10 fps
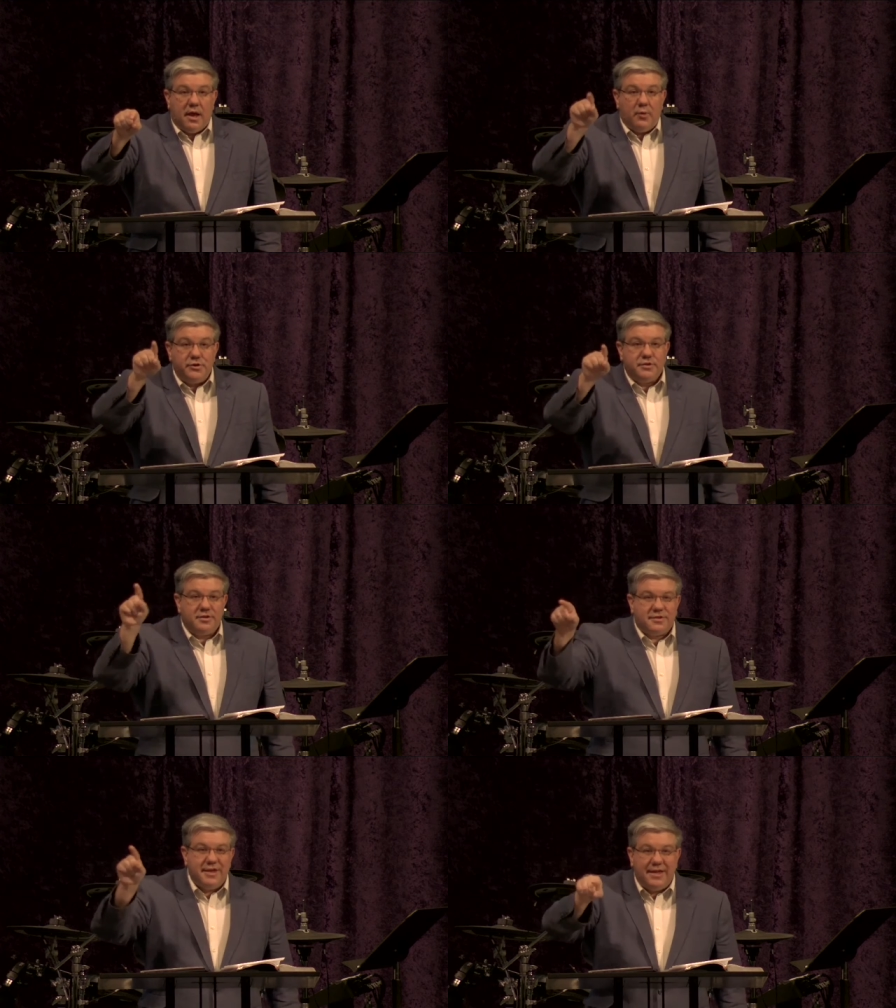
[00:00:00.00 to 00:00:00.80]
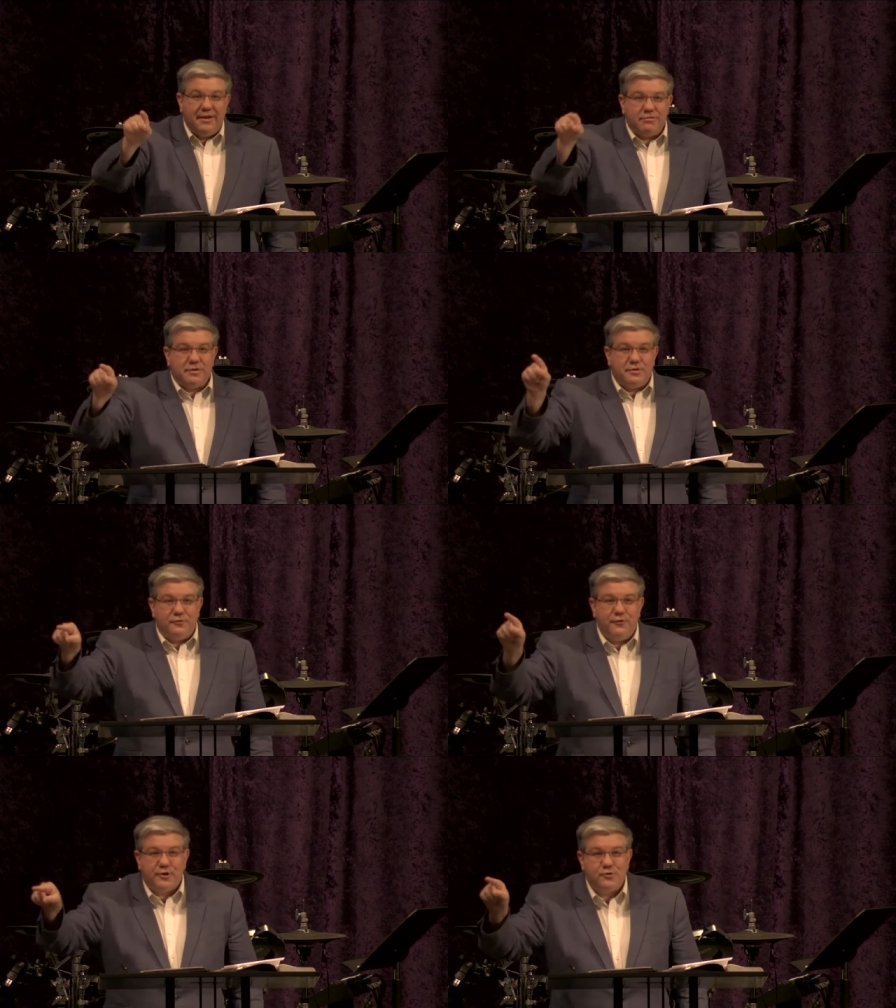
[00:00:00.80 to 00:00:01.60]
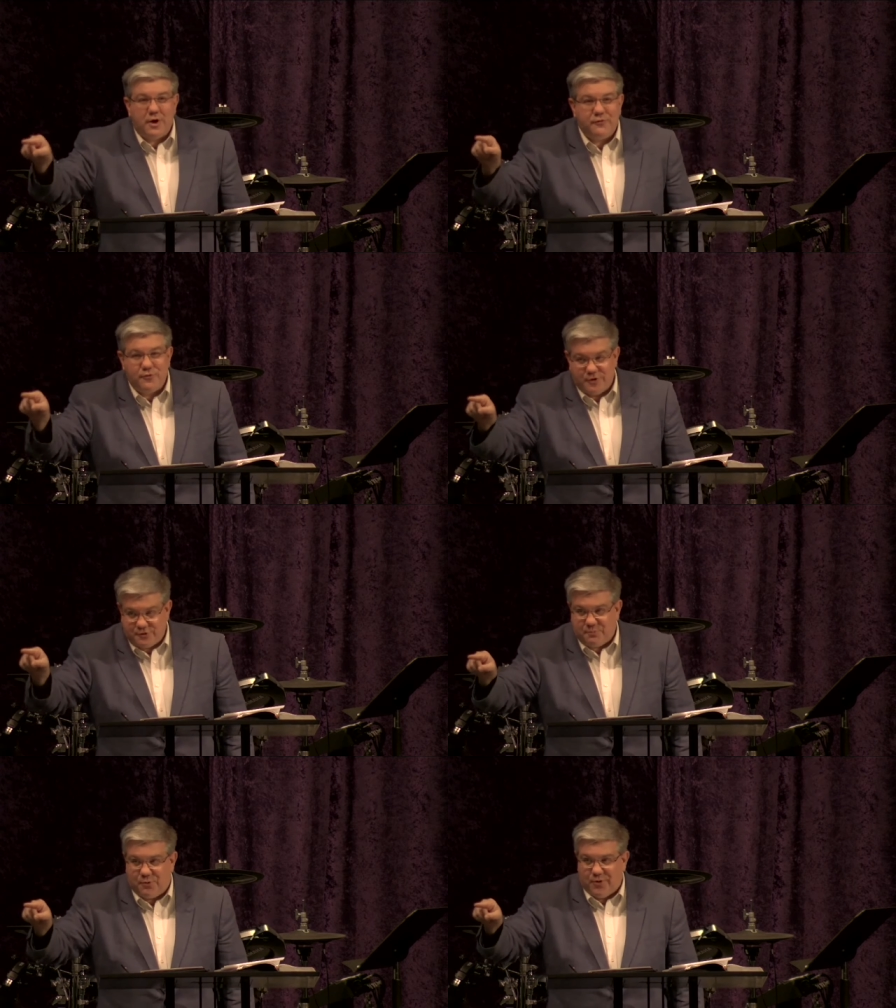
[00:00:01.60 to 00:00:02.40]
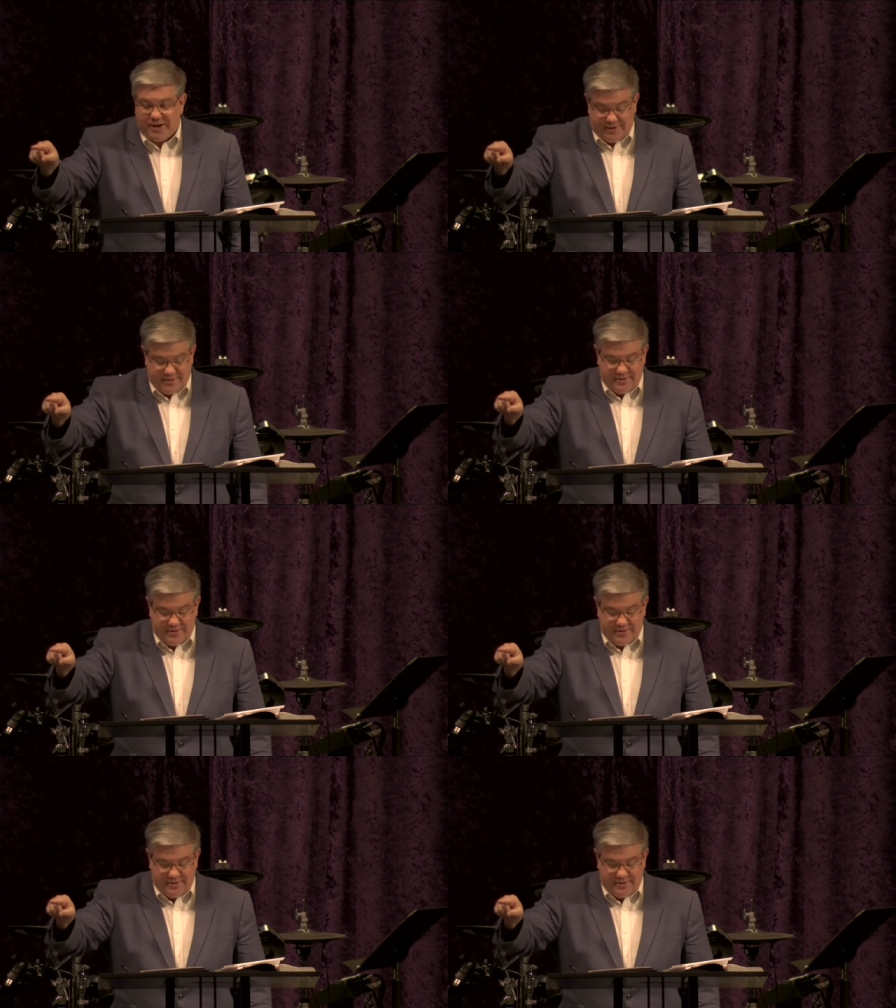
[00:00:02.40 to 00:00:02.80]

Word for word: I want you to see he gives us a fixed reference point.